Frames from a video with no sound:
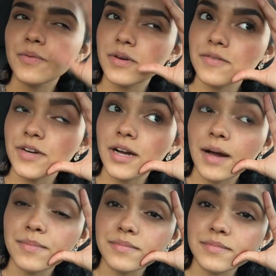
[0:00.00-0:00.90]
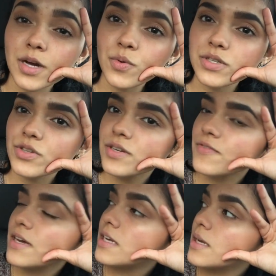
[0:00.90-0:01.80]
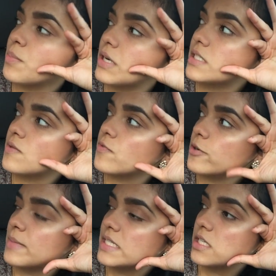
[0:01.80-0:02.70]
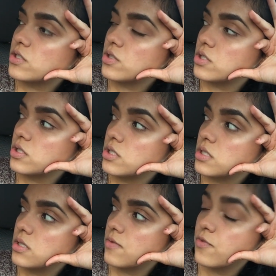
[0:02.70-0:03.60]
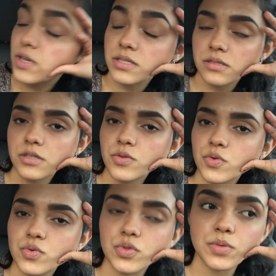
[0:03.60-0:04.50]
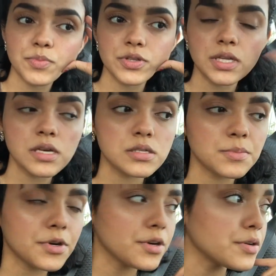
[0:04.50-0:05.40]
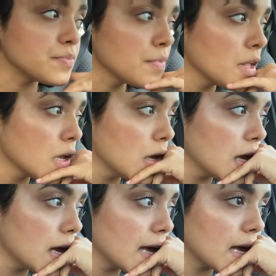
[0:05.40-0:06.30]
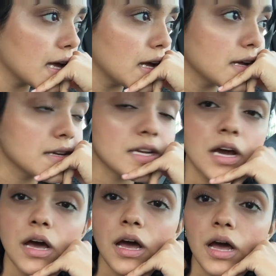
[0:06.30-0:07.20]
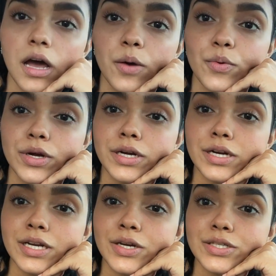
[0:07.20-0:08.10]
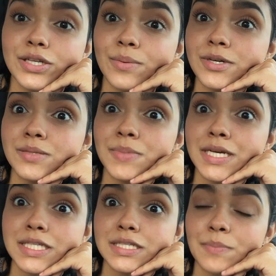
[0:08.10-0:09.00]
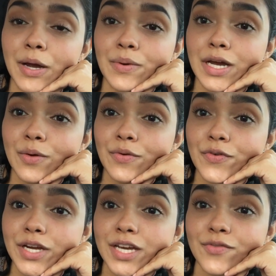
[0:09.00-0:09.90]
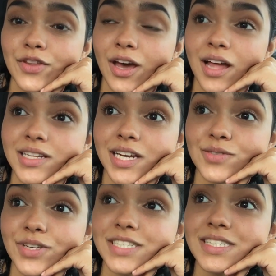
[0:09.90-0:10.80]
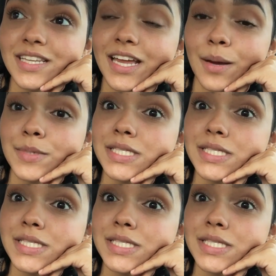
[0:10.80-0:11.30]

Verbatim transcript: Whatever. Um, we're trying to find a present for my sister's friend whose birthday is tomorrow. And uh, we're gonna go to Starbucks because it's buy one, get one free for the holiday drinks, and I'm